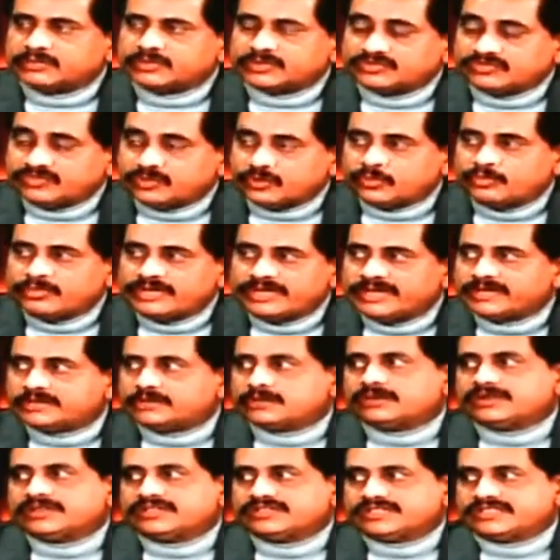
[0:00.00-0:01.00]
About $4
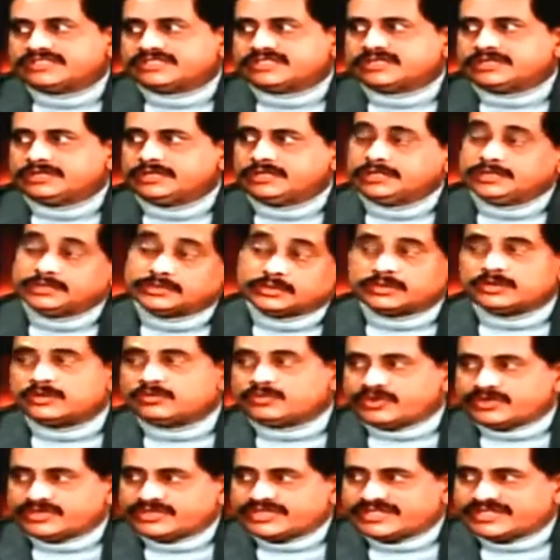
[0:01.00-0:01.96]
billion is the total